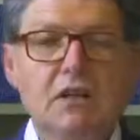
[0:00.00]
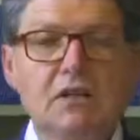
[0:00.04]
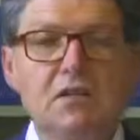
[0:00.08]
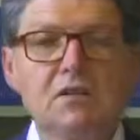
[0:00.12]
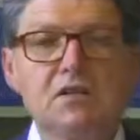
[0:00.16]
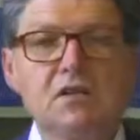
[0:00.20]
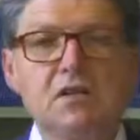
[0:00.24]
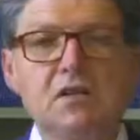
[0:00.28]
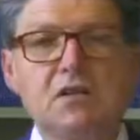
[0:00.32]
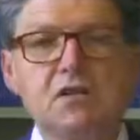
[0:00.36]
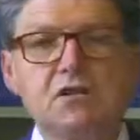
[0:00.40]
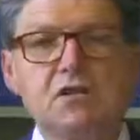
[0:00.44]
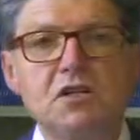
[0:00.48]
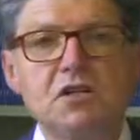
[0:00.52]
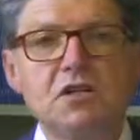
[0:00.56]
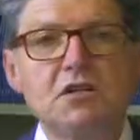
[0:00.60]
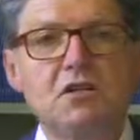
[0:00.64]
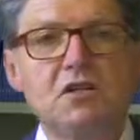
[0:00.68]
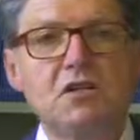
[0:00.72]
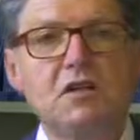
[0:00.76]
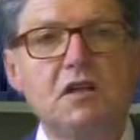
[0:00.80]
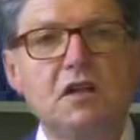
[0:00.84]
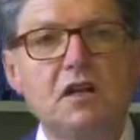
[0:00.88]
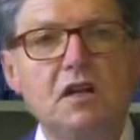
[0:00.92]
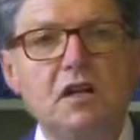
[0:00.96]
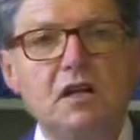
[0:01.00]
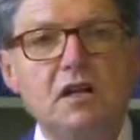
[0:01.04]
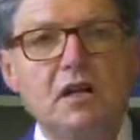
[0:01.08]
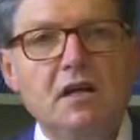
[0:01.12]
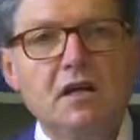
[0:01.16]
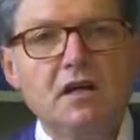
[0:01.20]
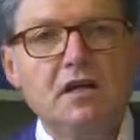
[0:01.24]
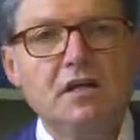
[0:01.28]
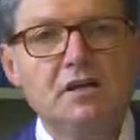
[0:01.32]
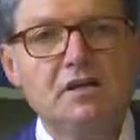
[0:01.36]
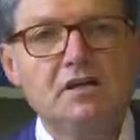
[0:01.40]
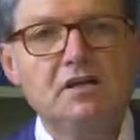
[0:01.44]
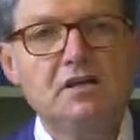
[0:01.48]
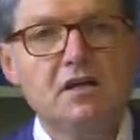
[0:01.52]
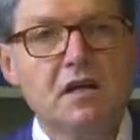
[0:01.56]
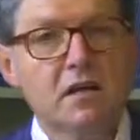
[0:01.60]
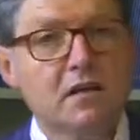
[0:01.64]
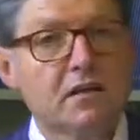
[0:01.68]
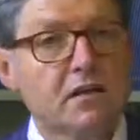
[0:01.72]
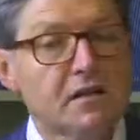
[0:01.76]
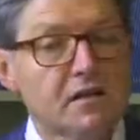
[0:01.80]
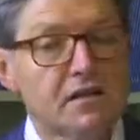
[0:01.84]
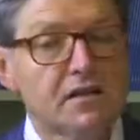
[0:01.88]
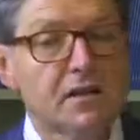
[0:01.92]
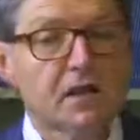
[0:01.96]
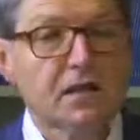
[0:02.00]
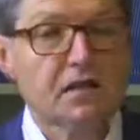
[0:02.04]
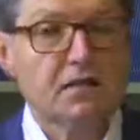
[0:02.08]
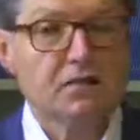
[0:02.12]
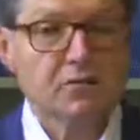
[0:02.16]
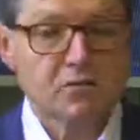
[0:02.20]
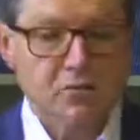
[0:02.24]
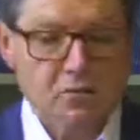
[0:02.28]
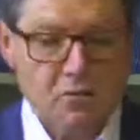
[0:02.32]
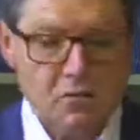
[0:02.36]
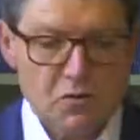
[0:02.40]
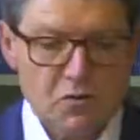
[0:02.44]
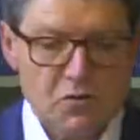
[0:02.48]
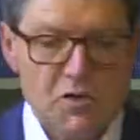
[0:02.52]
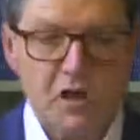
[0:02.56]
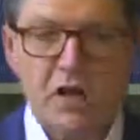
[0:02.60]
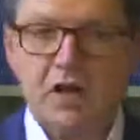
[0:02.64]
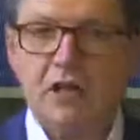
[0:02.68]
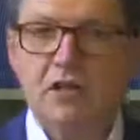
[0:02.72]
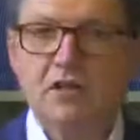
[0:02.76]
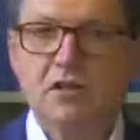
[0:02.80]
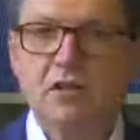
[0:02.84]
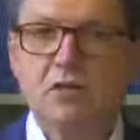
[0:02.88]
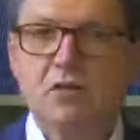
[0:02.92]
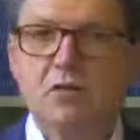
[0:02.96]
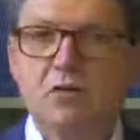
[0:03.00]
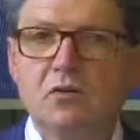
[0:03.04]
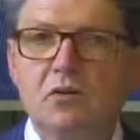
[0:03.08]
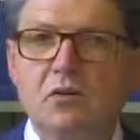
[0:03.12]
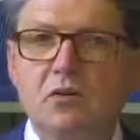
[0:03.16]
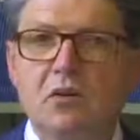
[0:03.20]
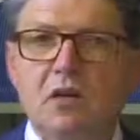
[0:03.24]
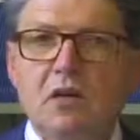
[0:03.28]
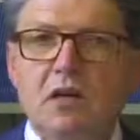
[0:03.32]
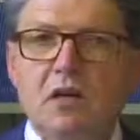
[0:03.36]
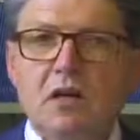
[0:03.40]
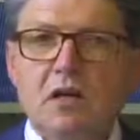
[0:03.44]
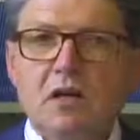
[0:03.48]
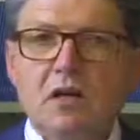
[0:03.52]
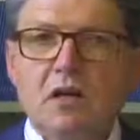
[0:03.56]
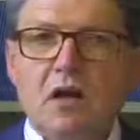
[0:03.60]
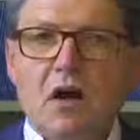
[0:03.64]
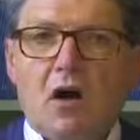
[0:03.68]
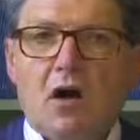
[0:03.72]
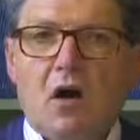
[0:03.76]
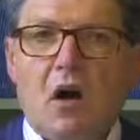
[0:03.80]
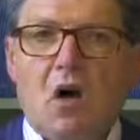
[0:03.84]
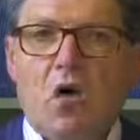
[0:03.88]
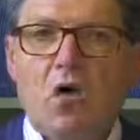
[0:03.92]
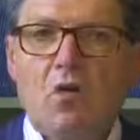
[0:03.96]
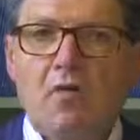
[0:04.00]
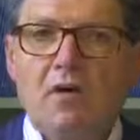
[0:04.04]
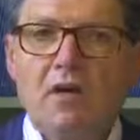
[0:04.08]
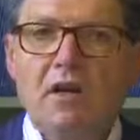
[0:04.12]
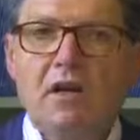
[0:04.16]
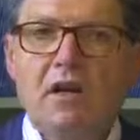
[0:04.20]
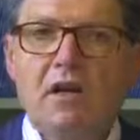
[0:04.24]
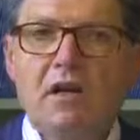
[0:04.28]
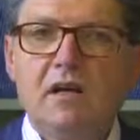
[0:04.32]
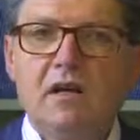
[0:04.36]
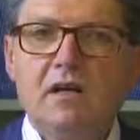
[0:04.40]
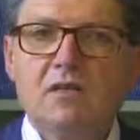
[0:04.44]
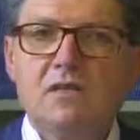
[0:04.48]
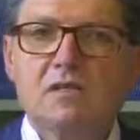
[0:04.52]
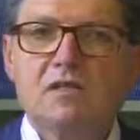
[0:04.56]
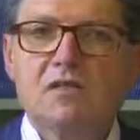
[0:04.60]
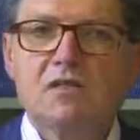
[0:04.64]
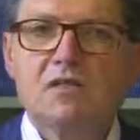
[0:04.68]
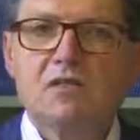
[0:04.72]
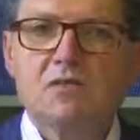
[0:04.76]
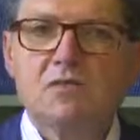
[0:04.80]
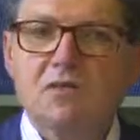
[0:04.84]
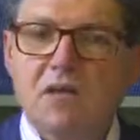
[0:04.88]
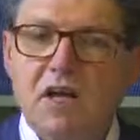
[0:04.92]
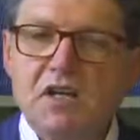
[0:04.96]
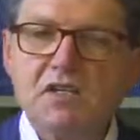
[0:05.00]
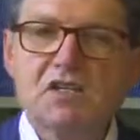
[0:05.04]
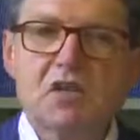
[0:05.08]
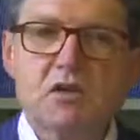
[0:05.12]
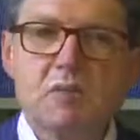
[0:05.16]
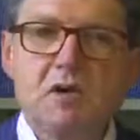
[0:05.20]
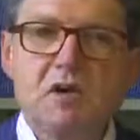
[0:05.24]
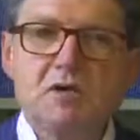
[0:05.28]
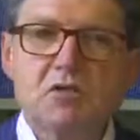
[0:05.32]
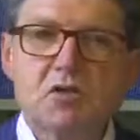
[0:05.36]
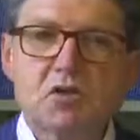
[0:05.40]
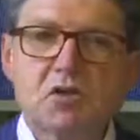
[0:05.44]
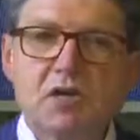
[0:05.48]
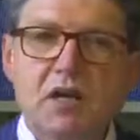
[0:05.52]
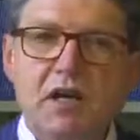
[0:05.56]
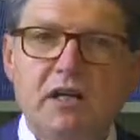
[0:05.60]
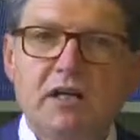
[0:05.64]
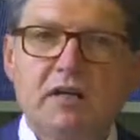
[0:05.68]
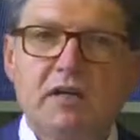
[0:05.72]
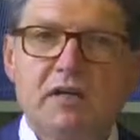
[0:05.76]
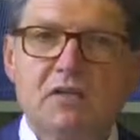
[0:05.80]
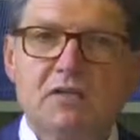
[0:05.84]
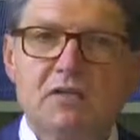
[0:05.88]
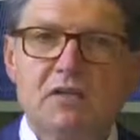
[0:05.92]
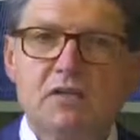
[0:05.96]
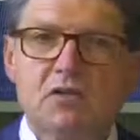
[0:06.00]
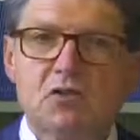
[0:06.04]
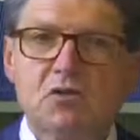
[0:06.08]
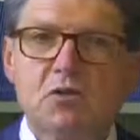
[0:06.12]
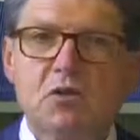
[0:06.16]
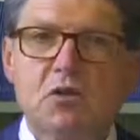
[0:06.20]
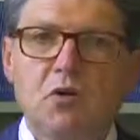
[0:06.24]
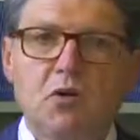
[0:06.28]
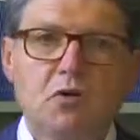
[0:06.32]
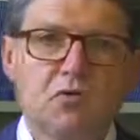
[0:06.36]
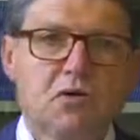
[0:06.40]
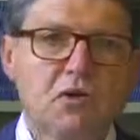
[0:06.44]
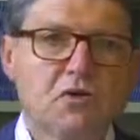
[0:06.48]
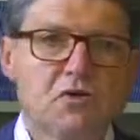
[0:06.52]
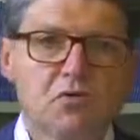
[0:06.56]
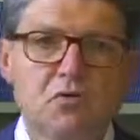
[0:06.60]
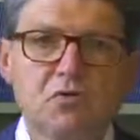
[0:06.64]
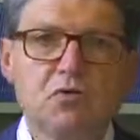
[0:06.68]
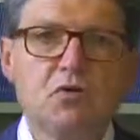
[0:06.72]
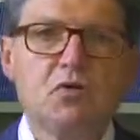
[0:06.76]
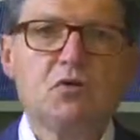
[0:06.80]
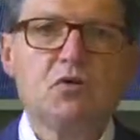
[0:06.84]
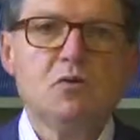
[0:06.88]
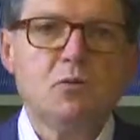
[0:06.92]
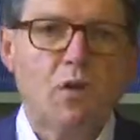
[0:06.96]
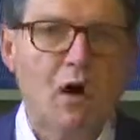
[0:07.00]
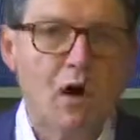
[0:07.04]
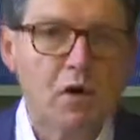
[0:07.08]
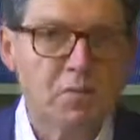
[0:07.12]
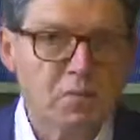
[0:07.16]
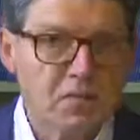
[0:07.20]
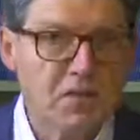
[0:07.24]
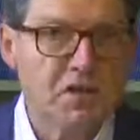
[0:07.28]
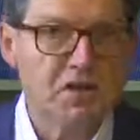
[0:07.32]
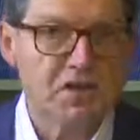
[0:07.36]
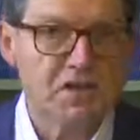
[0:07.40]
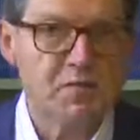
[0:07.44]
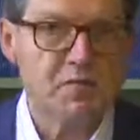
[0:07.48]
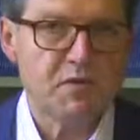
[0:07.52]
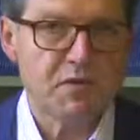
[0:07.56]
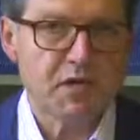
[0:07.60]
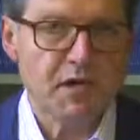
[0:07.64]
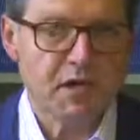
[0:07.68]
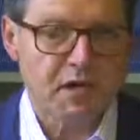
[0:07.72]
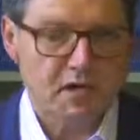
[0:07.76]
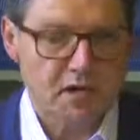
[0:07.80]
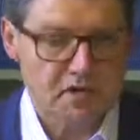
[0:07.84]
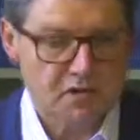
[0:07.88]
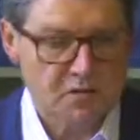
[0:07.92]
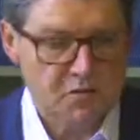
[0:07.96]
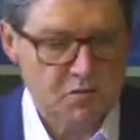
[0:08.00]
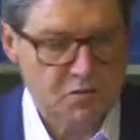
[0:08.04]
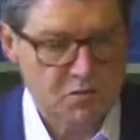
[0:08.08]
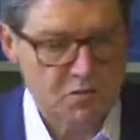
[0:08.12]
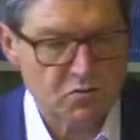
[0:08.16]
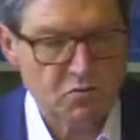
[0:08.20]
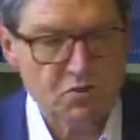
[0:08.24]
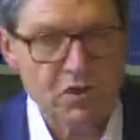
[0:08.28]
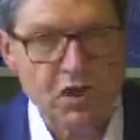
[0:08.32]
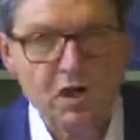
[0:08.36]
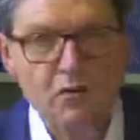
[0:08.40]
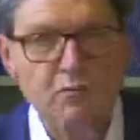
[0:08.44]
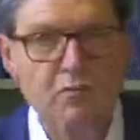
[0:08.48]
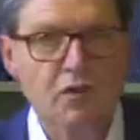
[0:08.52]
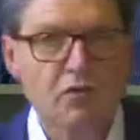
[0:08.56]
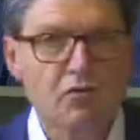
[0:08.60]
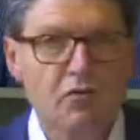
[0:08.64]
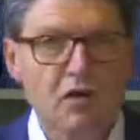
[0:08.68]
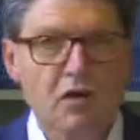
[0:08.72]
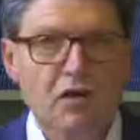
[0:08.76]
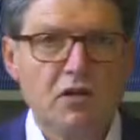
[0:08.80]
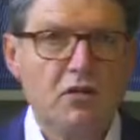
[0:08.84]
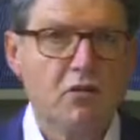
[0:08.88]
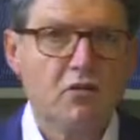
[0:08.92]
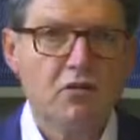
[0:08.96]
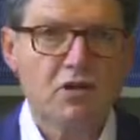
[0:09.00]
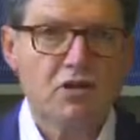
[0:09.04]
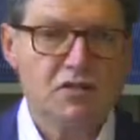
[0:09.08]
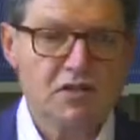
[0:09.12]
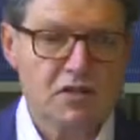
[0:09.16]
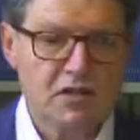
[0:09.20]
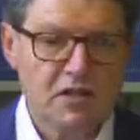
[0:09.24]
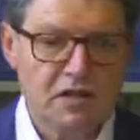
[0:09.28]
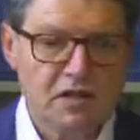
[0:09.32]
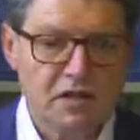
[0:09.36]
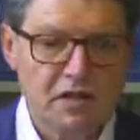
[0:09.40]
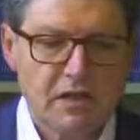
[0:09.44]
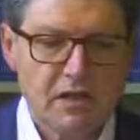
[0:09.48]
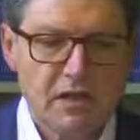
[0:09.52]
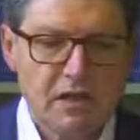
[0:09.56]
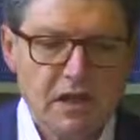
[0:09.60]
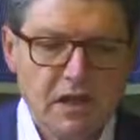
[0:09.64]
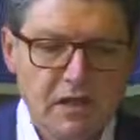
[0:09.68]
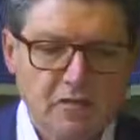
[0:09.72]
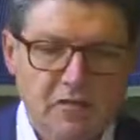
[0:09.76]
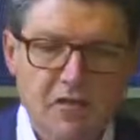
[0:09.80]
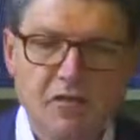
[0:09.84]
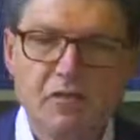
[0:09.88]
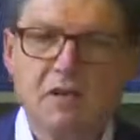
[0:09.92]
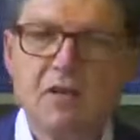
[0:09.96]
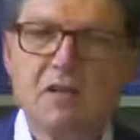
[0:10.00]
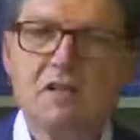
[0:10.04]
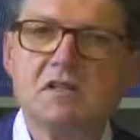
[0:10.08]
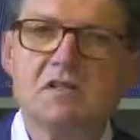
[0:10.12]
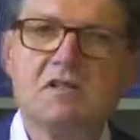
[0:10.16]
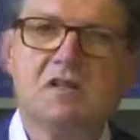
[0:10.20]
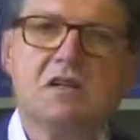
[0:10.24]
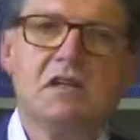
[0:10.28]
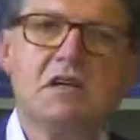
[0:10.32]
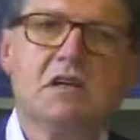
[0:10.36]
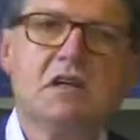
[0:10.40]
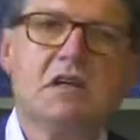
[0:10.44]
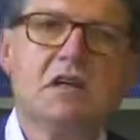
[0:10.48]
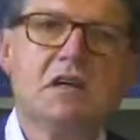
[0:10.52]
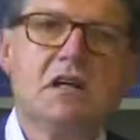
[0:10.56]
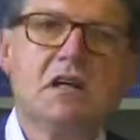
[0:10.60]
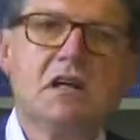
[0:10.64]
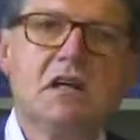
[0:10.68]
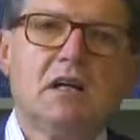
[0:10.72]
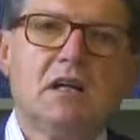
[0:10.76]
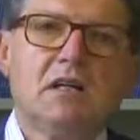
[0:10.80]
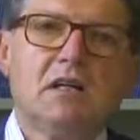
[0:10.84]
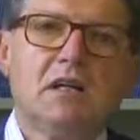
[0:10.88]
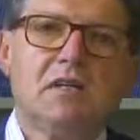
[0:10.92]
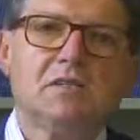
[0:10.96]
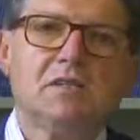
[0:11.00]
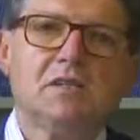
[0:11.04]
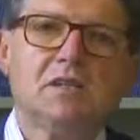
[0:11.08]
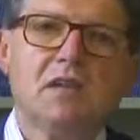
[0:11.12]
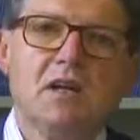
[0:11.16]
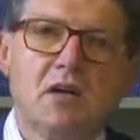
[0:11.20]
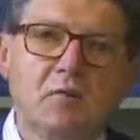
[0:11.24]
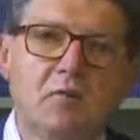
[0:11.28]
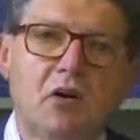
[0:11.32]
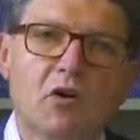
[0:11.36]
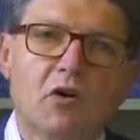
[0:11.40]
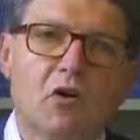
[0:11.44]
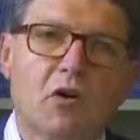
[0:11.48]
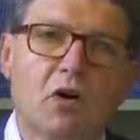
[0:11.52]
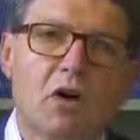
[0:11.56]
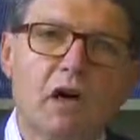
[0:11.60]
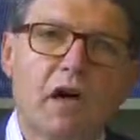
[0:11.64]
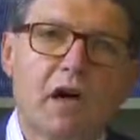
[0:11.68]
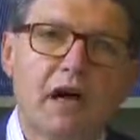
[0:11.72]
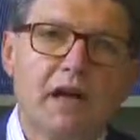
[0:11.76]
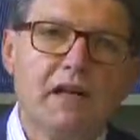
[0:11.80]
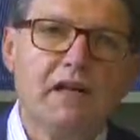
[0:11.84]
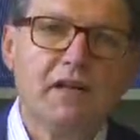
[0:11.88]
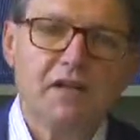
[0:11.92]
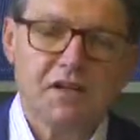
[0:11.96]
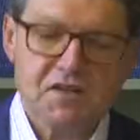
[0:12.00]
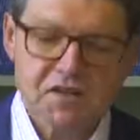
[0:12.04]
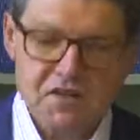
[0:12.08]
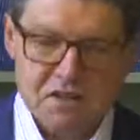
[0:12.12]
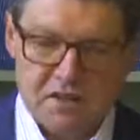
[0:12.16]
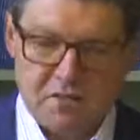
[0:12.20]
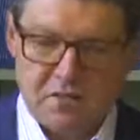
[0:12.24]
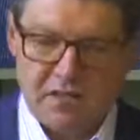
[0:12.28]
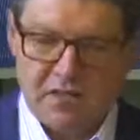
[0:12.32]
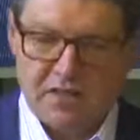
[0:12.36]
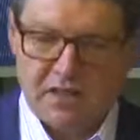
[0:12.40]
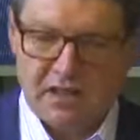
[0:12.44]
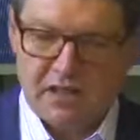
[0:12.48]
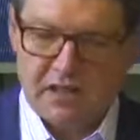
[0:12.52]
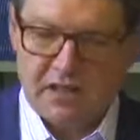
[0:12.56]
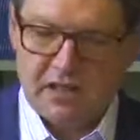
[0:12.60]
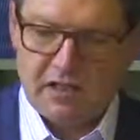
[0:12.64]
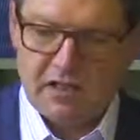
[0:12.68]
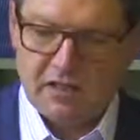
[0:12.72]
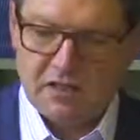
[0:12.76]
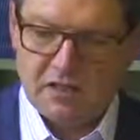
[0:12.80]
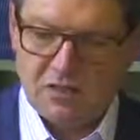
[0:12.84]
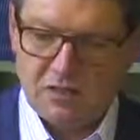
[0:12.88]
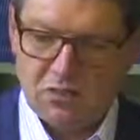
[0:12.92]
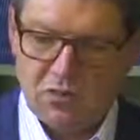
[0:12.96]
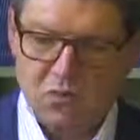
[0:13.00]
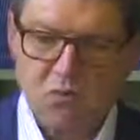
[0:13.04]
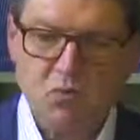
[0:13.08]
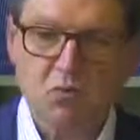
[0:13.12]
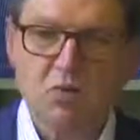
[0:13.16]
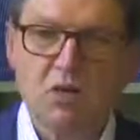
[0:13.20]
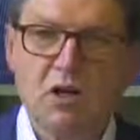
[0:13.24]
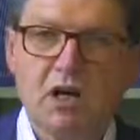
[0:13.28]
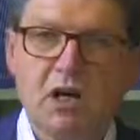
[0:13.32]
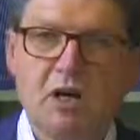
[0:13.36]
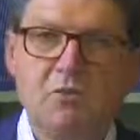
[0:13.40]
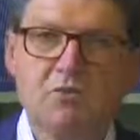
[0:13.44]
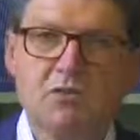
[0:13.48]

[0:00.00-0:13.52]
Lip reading: The history of the relationship between the beautiful and the good, because it's a very interesting and magnificent history. And even if it looks at first as though the beautiful and the good have nothing whatsoever to do with each other, ethics and